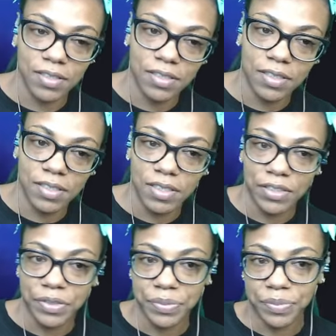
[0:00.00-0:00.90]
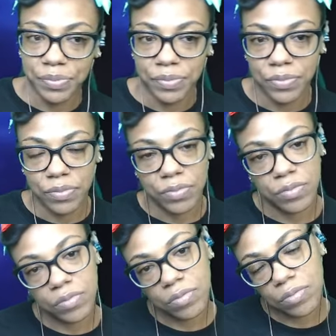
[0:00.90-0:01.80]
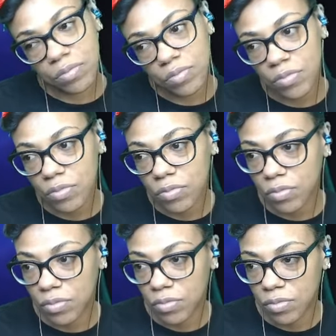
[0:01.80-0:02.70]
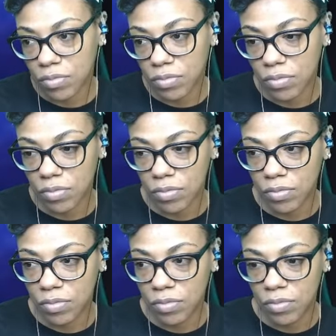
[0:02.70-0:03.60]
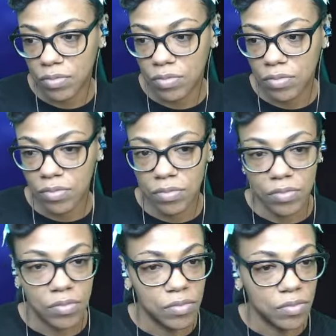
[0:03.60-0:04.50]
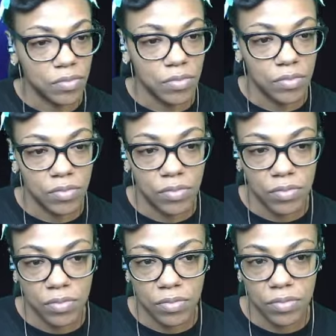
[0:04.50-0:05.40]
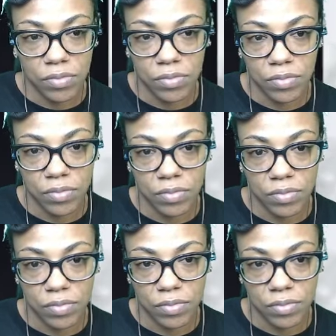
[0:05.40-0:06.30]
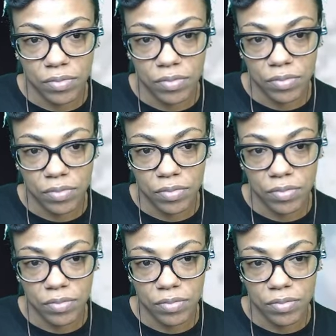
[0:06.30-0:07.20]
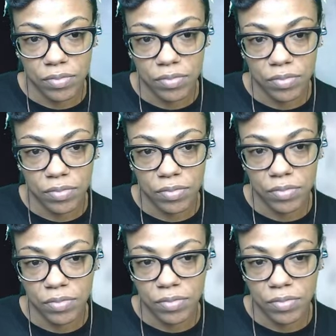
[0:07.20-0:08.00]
This person isn't speaking.